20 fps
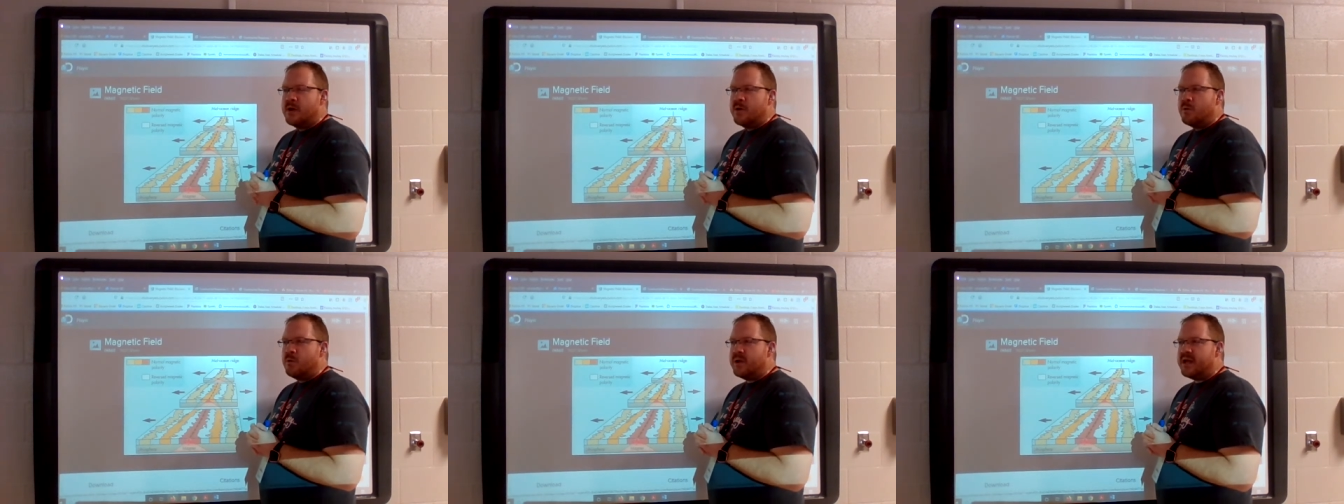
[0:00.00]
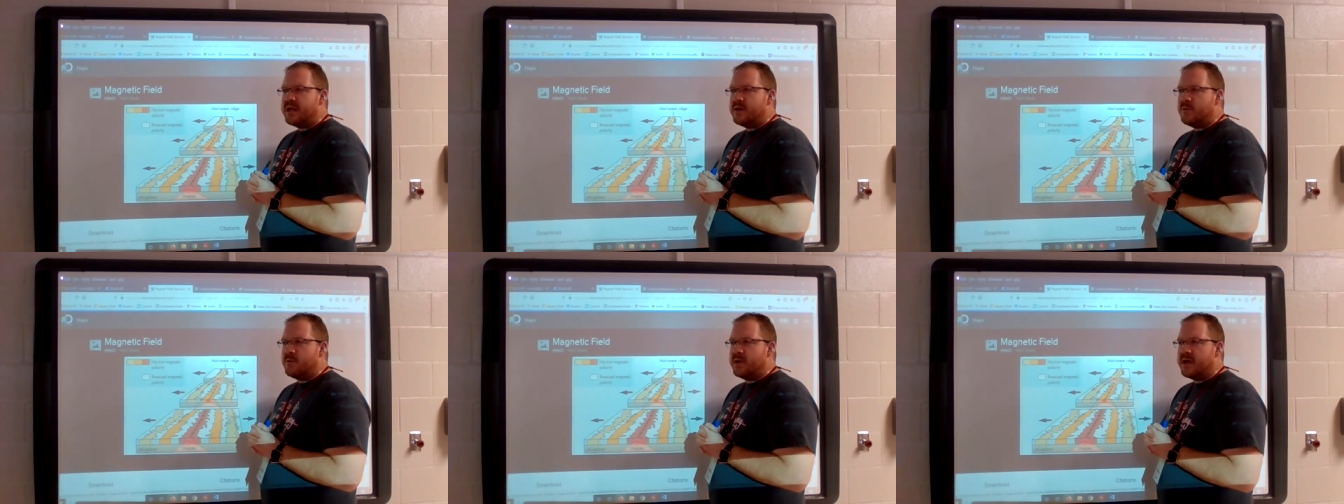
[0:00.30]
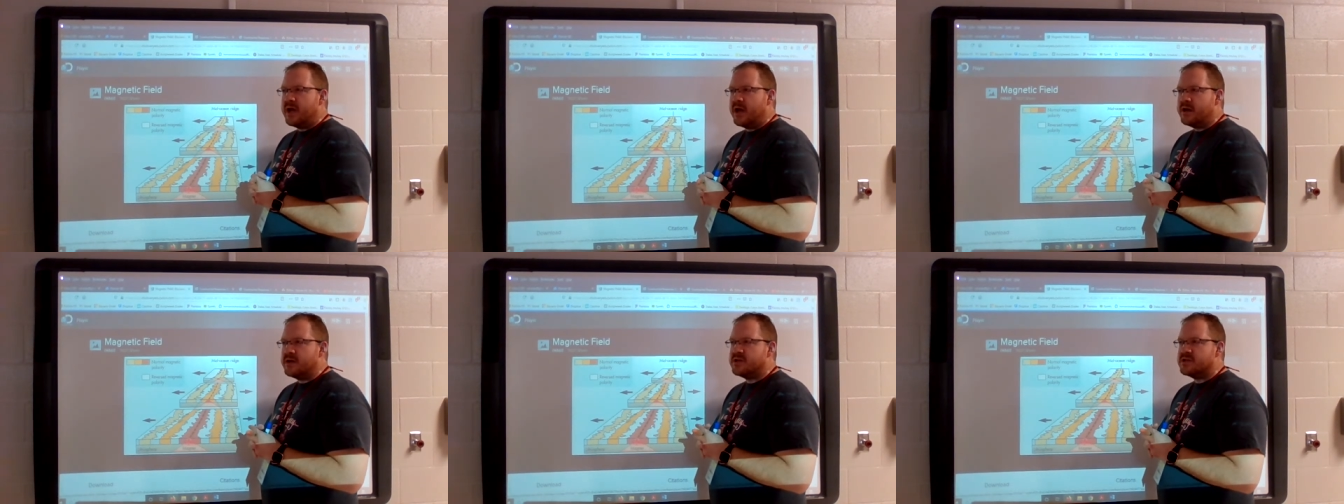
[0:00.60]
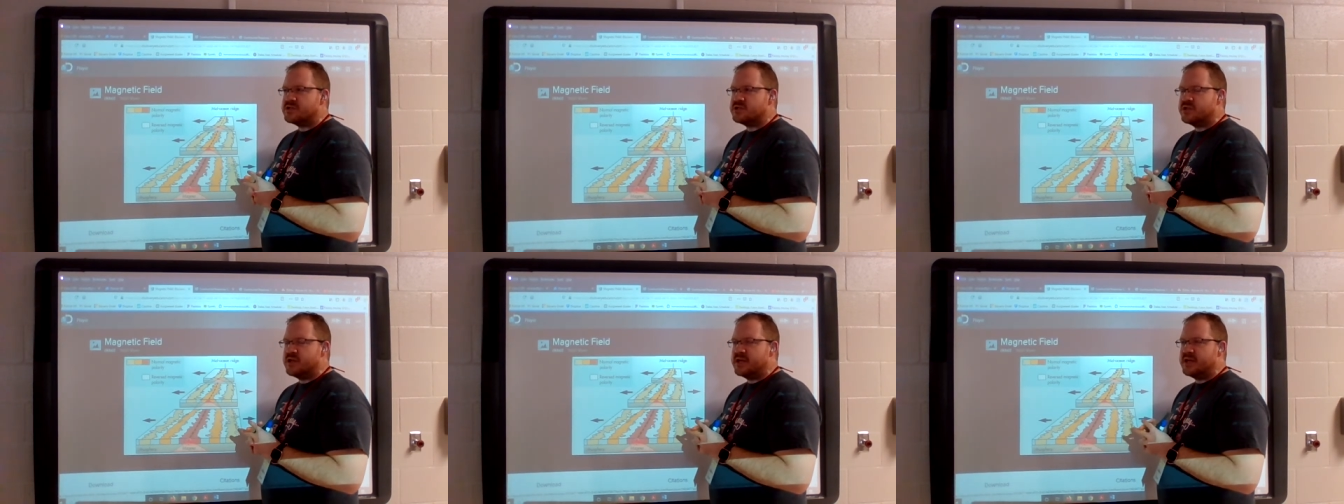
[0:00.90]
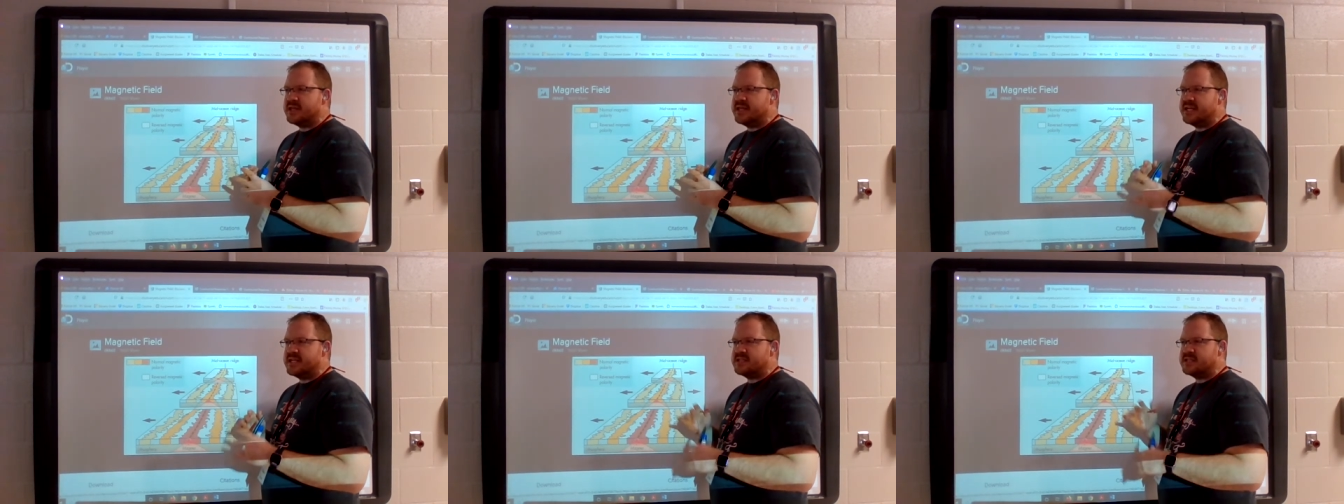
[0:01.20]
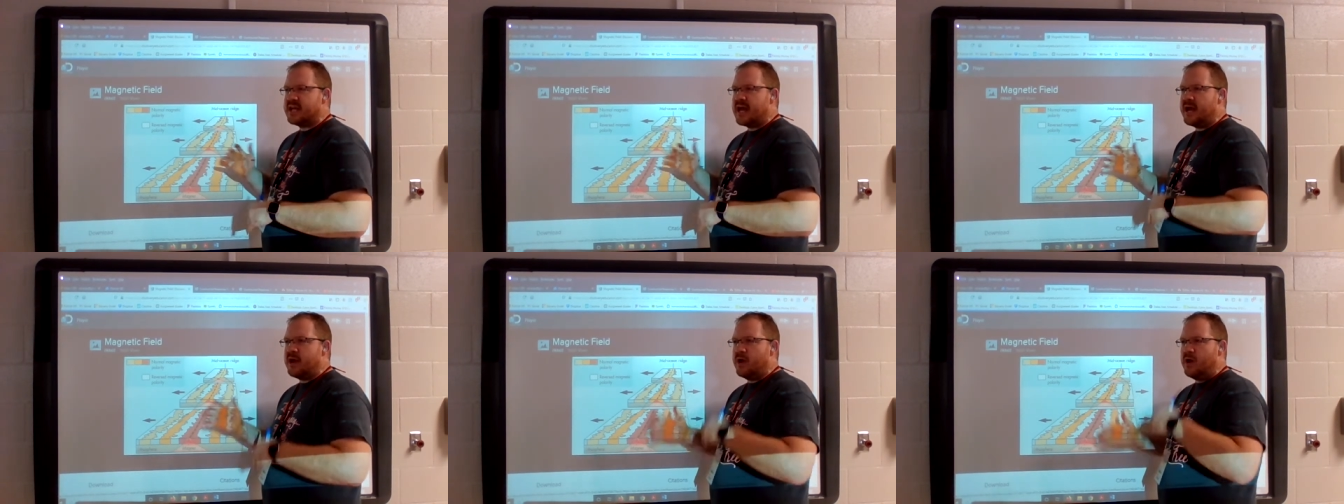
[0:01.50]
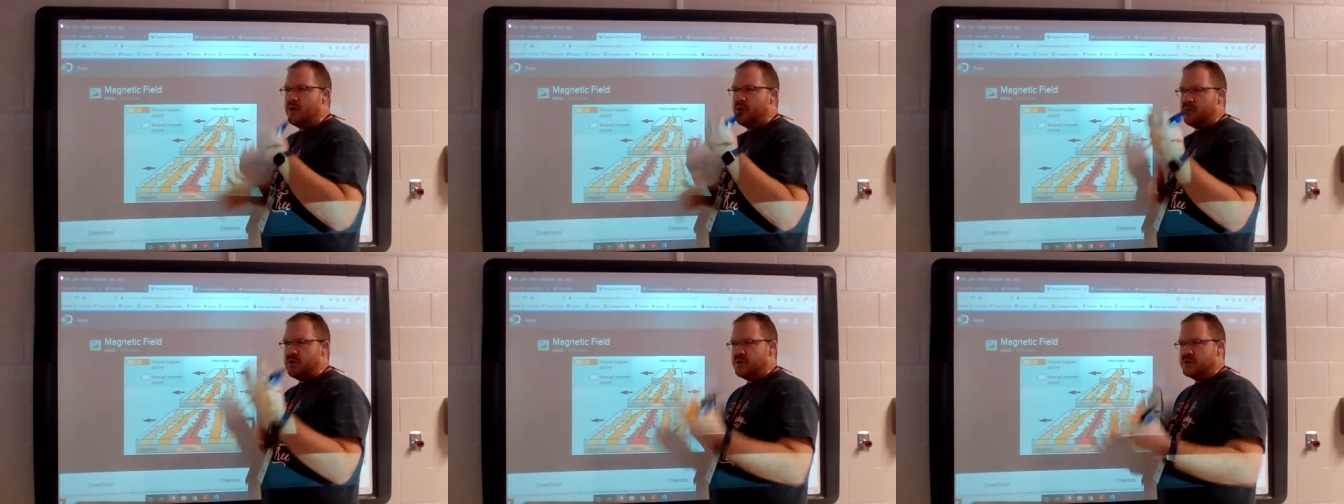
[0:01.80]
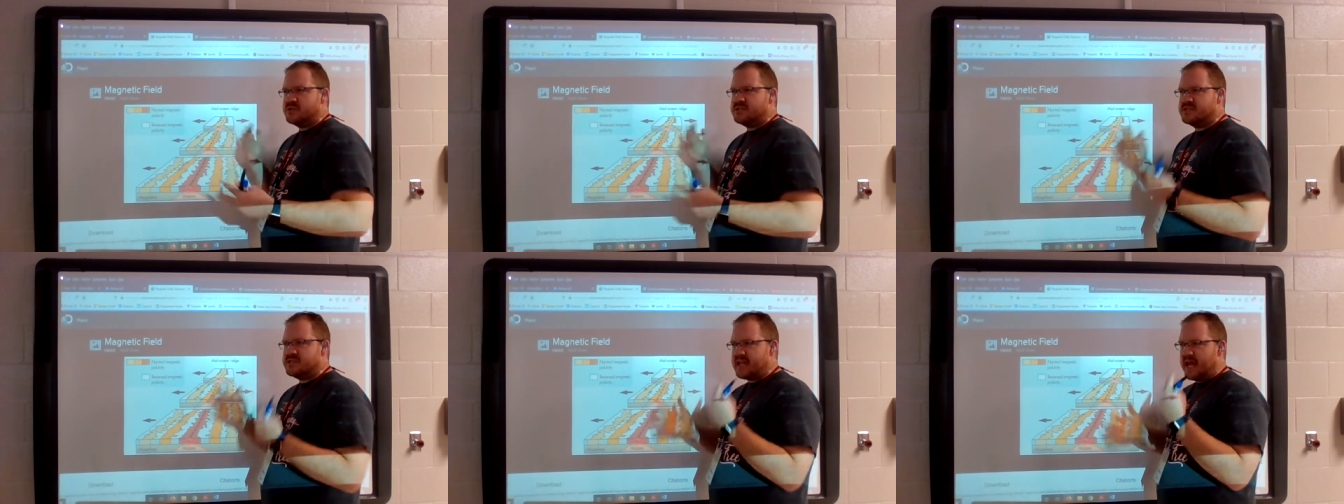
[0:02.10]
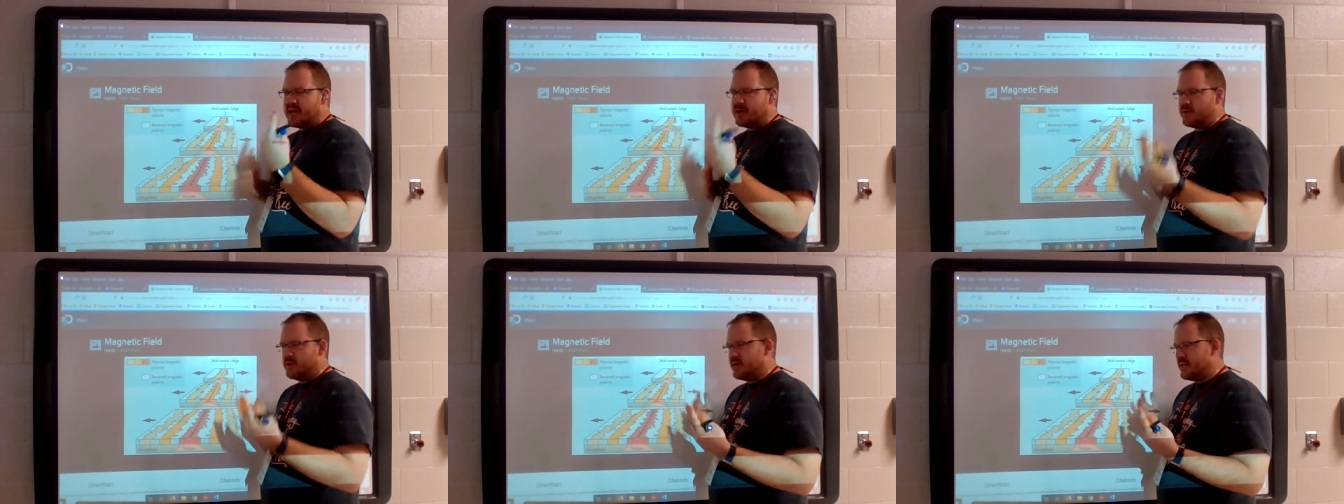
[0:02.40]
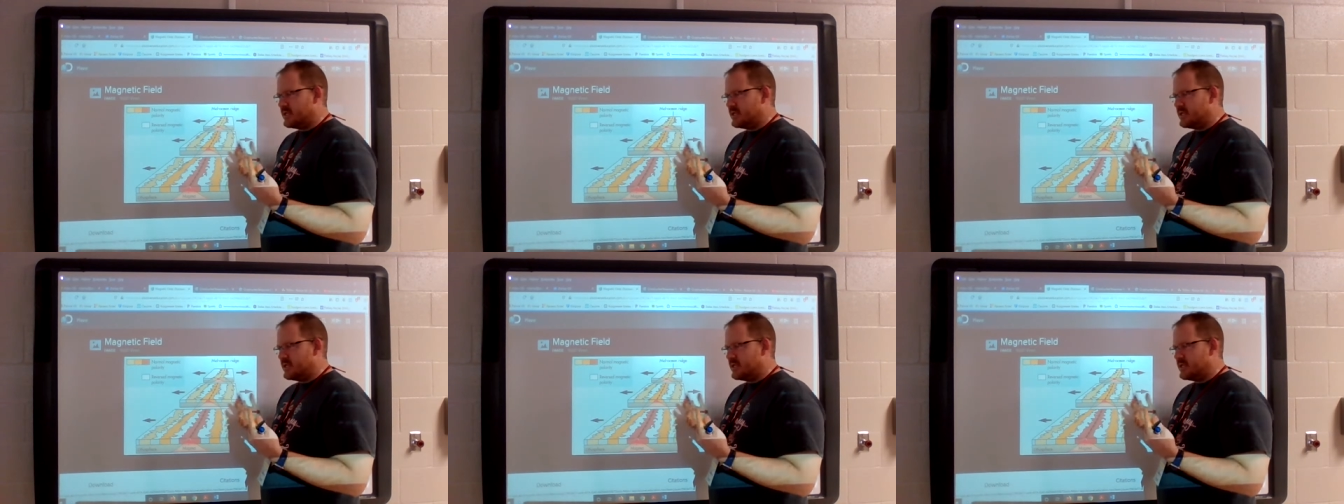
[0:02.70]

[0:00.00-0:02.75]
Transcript: we we understood this kind of whole cycle